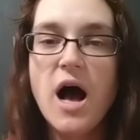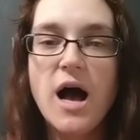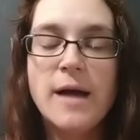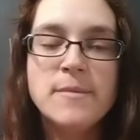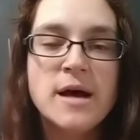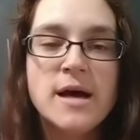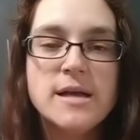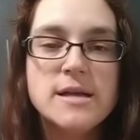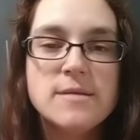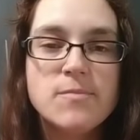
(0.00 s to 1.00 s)
I'm not
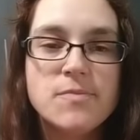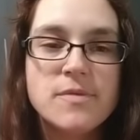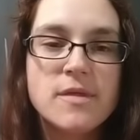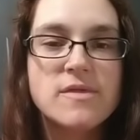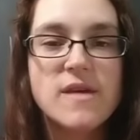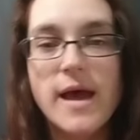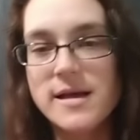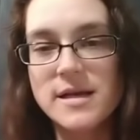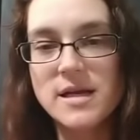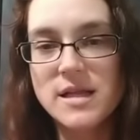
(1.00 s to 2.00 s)

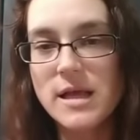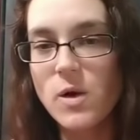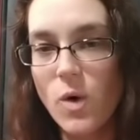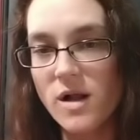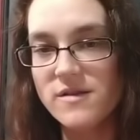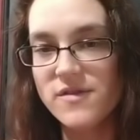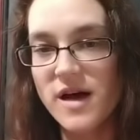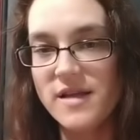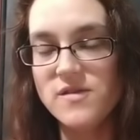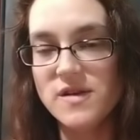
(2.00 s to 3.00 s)
technically
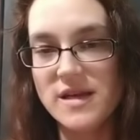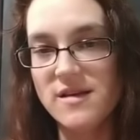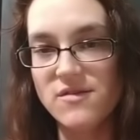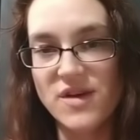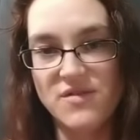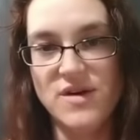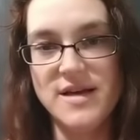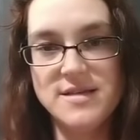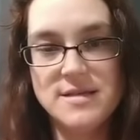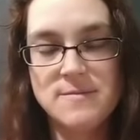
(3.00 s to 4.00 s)
qualified to give
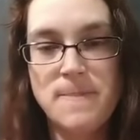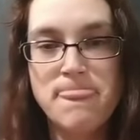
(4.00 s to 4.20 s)
advice.